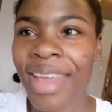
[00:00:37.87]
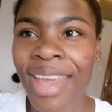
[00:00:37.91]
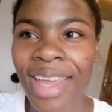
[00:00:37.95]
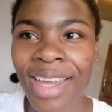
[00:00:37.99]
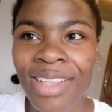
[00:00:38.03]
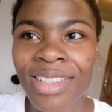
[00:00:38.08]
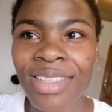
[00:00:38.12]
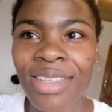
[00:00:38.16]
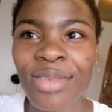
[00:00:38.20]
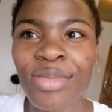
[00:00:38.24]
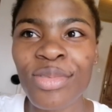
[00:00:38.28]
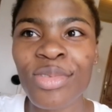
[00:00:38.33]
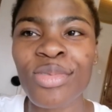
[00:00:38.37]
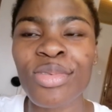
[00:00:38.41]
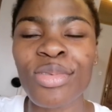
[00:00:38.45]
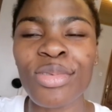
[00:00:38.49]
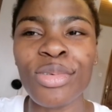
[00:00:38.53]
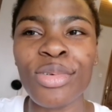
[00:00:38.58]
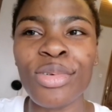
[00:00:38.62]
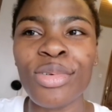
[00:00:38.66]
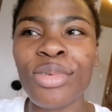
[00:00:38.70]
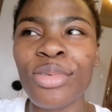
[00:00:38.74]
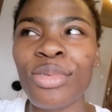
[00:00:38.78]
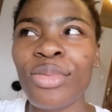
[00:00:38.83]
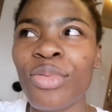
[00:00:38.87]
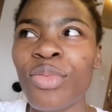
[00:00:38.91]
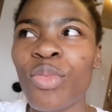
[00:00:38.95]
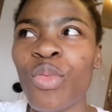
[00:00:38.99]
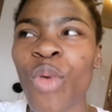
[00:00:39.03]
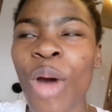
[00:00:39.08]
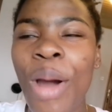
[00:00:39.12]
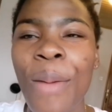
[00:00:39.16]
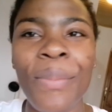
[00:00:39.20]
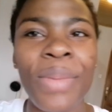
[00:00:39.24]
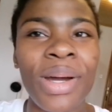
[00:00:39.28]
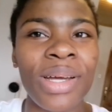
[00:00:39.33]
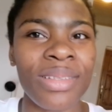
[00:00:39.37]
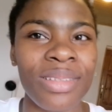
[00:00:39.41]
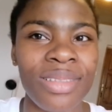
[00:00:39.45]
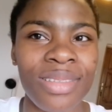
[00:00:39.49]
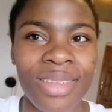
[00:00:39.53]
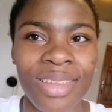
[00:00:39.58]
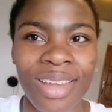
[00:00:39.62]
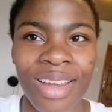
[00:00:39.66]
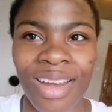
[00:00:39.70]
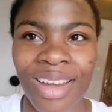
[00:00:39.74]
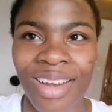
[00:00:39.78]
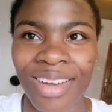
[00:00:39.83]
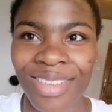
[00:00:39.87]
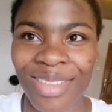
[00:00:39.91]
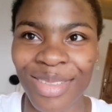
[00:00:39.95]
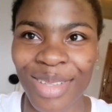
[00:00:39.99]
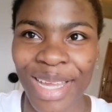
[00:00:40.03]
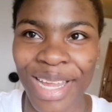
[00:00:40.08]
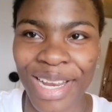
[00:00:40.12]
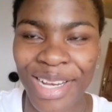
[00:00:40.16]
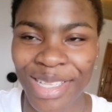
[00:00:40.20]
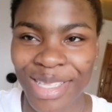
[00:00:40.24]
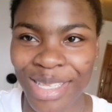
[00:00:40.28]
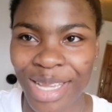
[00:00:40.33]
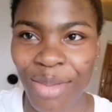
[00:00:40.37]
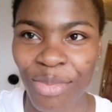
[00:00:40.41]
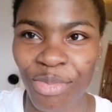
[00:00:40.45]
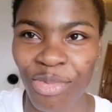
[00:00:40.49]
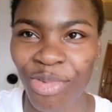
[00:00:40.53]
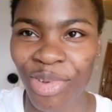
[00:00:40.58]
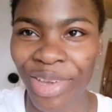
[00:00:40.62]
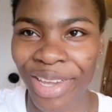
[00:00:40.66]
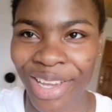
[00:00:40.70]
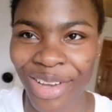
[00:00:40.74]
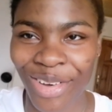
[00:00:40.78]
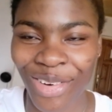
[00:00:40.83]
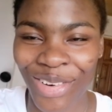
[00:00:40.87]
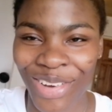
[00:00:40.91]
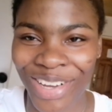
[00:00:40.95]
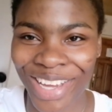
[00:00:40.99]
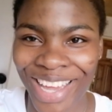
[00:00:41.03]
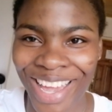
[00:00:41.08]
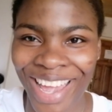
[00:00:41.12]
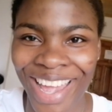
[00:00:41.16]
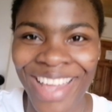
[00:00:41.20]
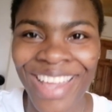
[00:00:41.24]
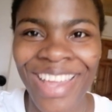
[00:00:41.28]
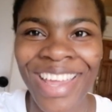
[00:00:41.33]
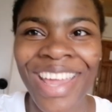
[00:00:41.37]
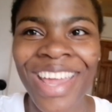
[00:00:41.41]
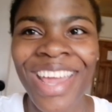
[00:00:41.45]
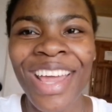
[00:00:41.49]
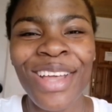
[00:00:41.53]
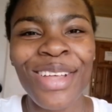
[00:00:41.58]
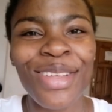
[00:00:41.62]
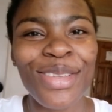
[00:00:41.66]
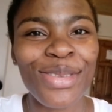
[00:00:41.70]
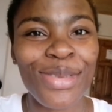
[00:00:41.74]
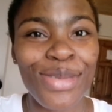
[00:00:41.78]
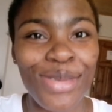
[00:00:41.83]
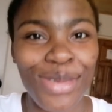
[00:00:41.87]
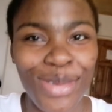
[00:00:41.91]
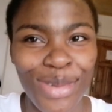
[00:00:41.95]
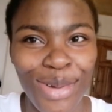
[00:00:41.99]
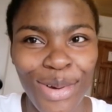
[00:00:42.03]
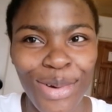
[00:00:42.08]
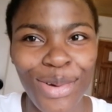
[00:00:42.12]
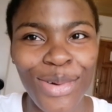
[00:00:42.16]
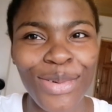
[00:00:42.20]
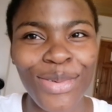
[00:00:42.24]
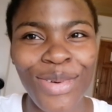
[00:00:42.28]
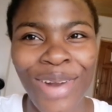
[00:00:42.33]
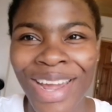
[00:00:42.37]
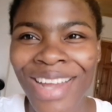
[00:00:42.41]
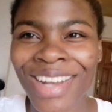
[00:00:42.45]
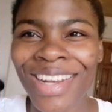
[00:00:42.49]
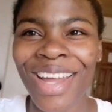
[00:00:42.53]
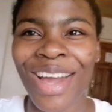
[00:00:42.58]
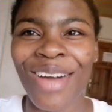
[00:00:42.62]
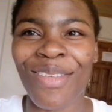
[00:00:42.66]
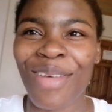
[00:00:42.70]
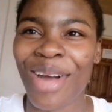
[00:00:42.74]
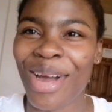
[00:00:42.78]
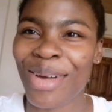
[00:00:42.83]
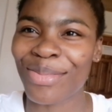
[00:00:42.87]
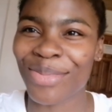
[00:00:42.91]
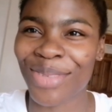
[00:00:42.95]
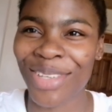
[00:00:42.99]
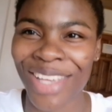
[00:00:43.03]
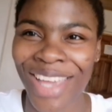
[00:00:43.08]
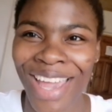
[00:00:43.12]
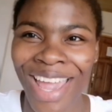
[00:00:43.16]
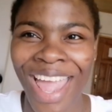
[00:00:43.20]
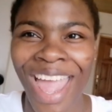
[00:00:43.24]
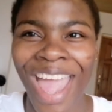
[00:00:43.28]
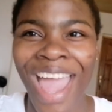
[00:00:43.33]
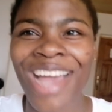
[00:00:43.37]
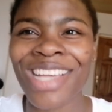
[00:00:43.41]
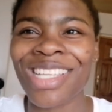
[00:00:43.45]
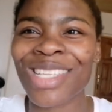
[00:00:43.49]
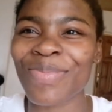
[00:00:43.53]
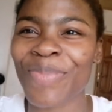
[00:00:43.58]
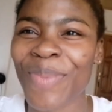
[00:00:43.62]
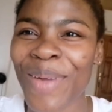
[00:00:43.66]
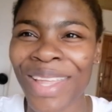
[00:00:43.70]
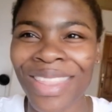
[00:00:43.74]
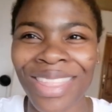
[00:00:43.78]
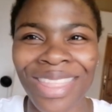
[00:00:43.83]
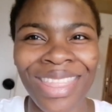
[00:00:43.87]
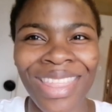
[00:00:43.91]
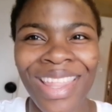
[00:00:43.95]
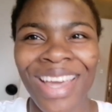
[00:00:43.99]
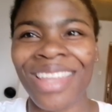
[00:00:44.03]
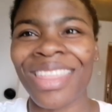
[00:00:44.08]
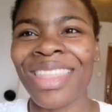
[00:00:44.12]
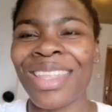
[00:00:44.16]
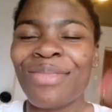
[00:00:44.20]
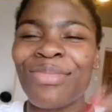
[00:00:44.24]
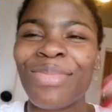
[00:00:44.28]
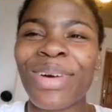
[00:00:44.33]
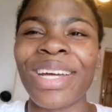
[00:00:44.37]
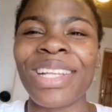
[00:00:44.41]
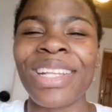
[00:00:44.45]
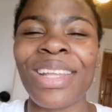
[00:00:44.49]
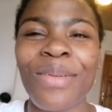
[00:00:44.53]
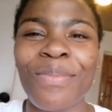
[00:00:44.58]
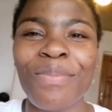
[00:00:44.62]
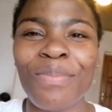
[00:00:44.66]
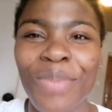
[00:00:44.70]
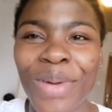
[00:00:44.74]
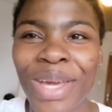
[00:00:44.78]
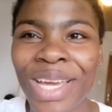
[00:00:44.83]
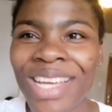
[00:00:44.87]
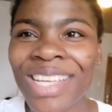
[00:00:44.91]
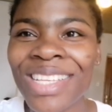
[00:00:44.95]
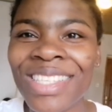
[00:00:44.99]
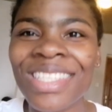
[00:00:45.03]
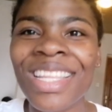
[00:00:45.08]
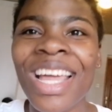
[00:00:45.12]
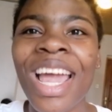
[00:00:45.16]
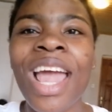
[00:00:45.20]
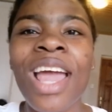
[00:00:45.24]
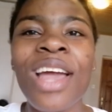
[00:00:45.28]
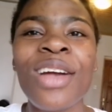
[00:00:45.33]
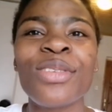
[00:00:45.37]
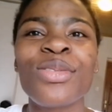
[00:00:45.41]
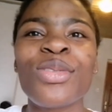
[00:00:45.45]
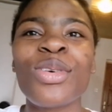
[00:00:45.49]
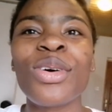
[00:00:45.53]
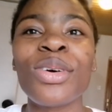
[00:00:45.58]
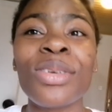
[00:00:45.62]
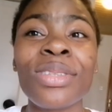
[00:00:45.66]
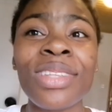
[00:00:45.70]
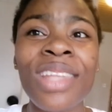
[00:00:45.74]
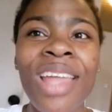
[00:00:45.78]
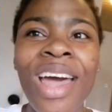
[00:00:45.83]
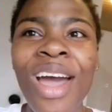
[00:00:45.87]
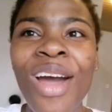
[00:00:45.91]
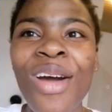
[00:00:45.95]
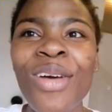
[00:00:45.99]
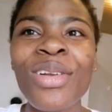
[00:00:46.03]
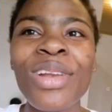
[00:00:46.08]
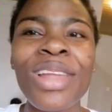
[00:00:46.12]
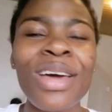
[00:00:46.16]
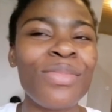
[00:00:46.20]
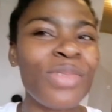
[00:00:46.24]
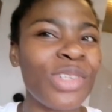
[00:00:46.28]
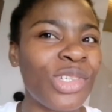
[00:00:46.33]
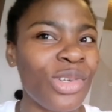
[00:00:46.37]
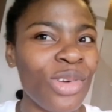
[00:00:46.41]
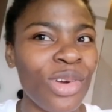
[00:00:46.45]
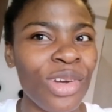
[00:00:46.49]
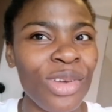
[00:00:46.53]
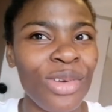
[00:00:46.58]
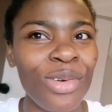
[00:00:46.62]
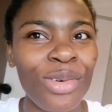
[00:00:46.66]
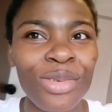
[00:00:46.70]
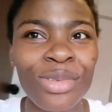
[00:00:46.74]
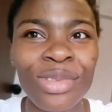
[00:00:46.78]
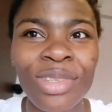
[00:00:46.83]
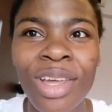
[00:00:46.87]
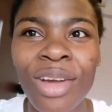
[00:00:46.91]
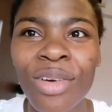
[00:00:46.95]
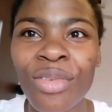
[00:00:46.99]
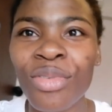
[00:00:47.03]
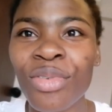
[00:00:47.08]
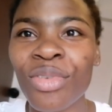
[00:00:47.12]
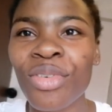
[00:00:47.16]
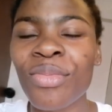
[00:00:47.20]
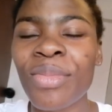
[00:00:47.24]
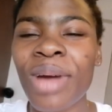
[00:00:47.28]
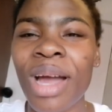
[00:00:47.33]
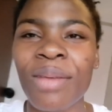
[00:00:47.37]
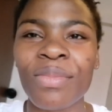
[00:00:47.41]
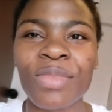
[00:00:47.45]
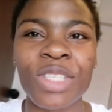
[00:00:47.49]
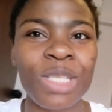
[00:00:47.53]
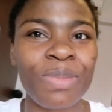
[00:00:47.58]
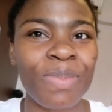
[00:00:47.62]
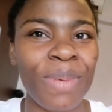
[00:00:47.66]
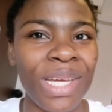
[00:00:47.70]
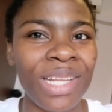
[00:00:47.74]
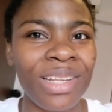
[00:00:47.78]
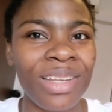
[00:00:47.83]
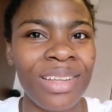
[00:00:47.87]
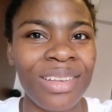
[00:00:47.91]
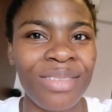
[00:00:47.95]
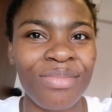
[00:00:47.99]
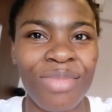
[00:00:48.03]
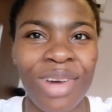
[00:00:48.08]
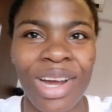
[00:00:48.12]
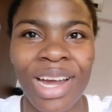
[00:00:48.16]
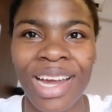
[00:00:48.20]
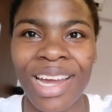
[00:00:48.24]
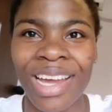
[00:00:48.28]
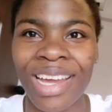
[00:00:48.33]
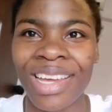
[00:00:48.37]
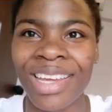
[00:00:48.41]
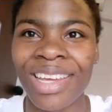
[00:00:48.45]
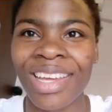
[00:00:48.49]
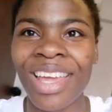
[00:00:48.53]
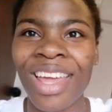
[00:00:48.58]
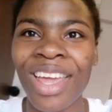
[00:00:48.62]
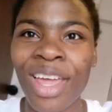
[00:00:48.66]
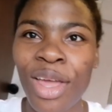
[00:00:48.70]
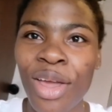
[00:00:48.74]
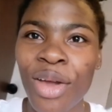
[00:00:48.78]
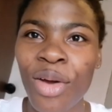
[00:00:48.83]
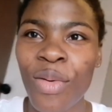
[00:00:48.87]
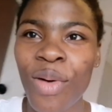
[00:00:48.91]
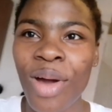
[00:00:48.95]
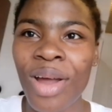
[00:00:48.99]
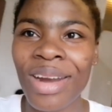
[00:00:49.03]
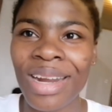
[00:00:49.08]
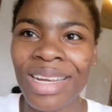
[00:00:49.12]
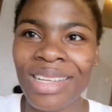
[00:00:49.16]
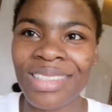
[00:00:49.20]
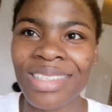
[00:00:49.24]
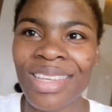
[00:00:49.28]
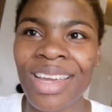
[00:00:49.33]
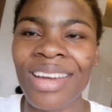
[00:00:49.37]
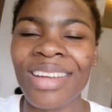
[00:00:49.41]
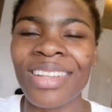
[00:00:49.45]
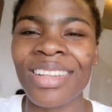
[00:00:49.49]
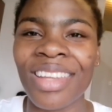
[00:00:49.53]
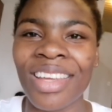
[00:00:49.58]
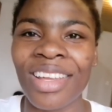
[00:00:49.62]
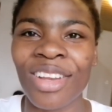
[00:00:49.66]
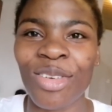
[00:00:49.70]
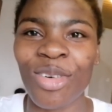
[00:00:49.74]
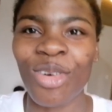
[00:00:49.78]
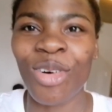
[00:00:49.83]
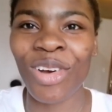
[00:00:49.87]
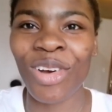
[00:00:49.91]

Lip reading: getting to 1 month and some week, okay? So right now I'm here, expect nothing but the best. So now let me show you the room I'm spending my quarantine in.